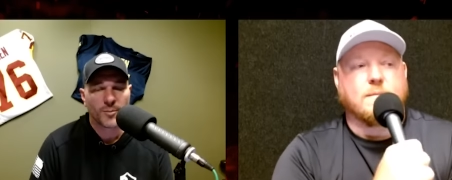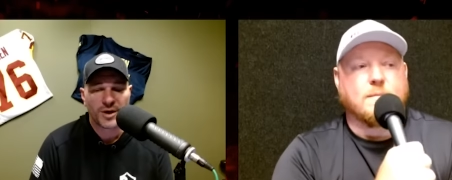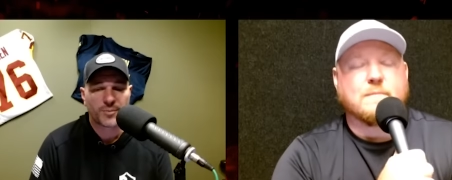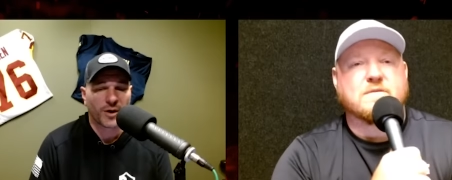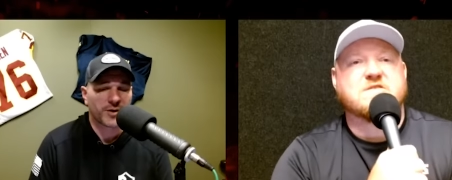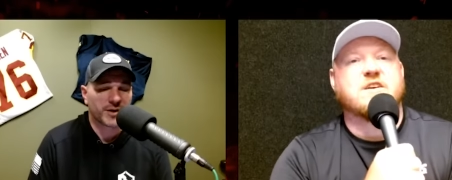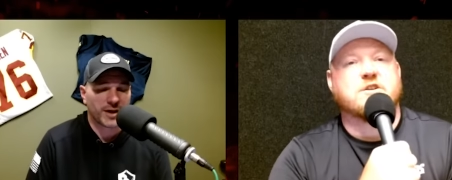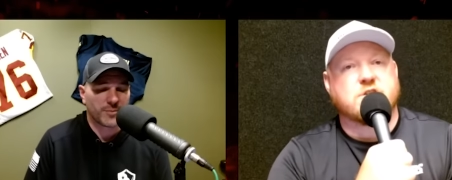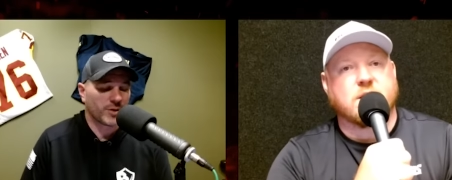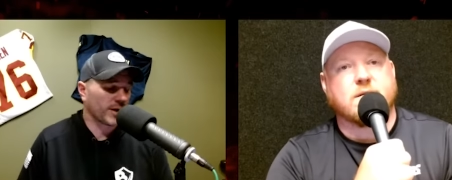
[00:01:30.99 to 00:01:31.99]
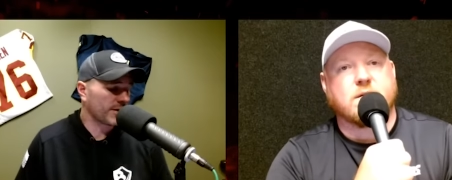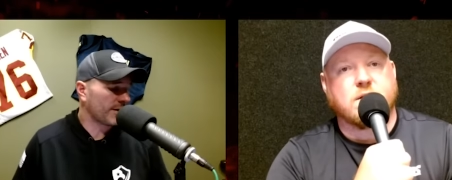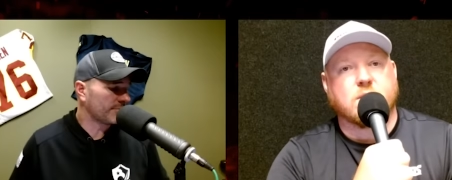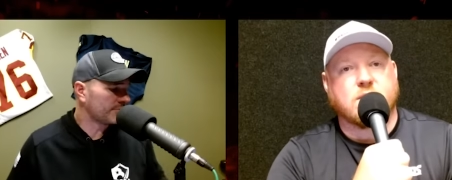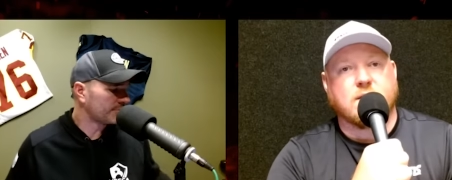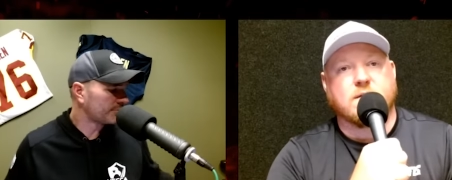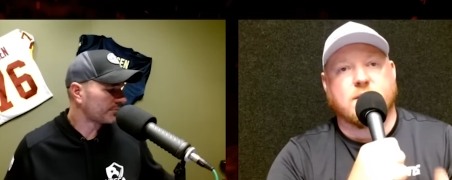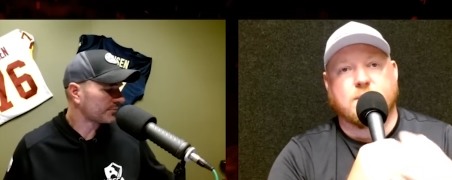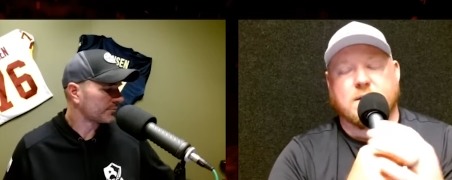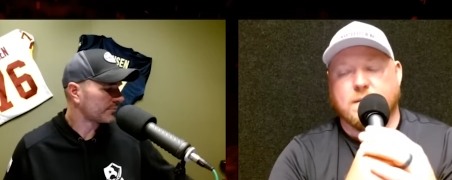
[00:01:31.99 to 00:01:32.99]
Speaker 1: a better position, plan,
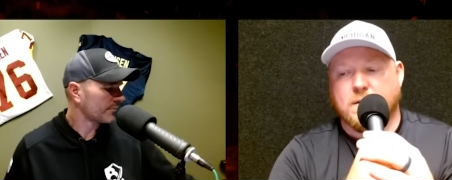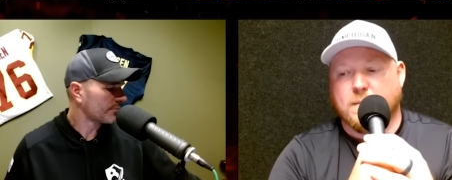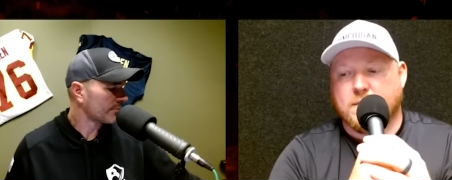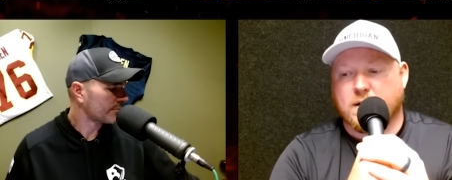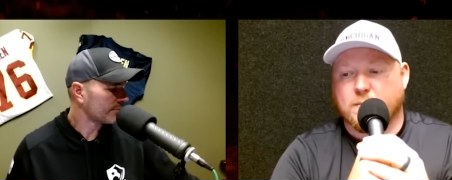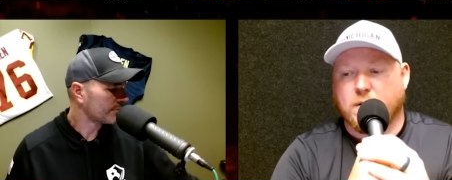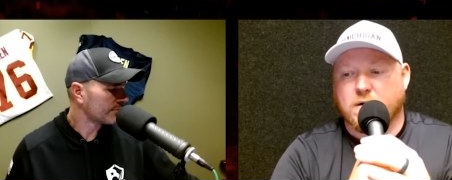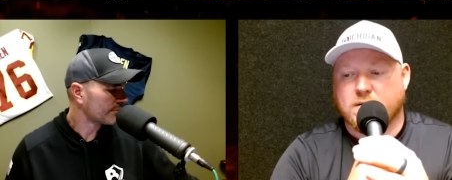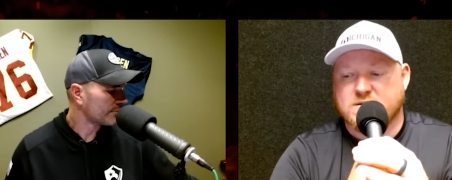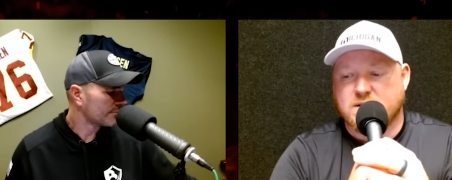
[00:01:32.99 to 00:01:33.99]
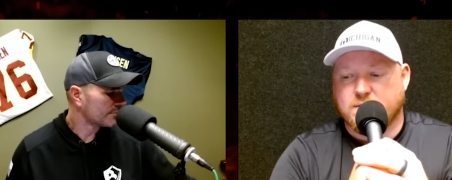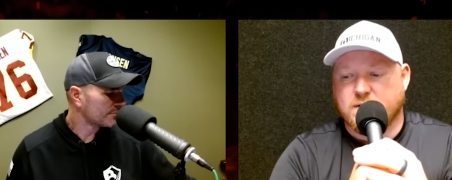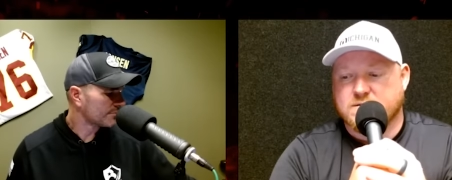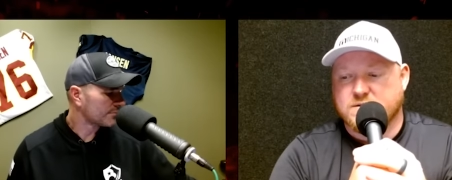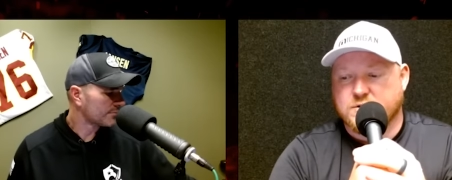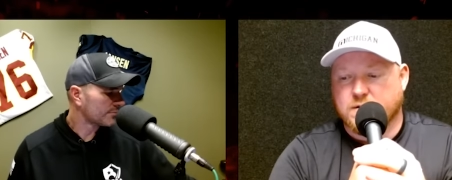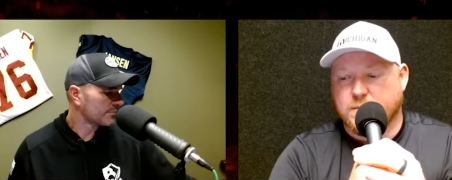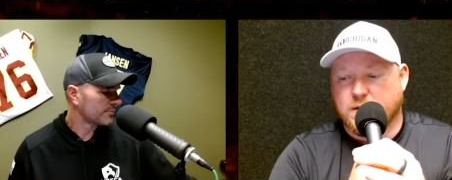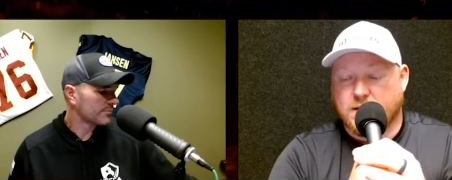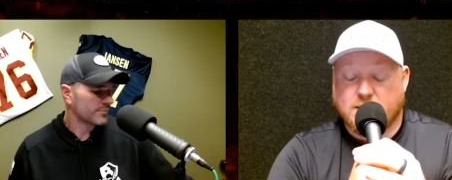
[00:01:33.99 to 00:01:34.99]
to be a bigger part of this defense this year,
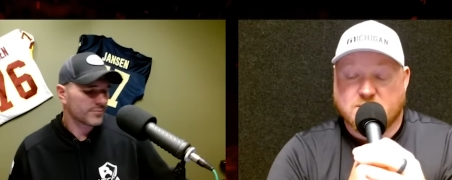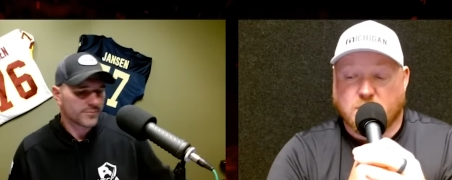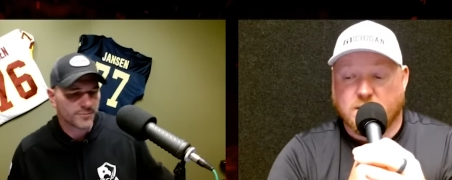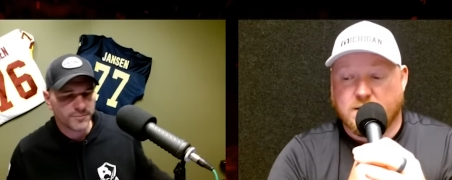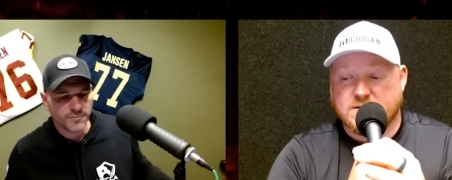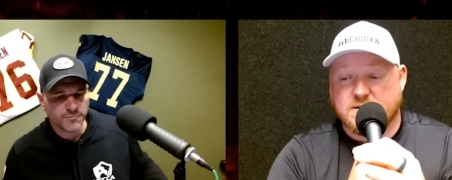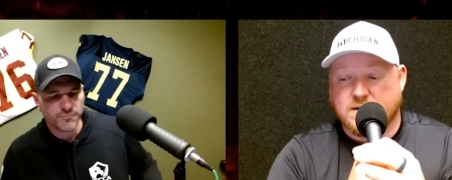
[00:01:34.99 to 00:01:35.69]
but it is what it is.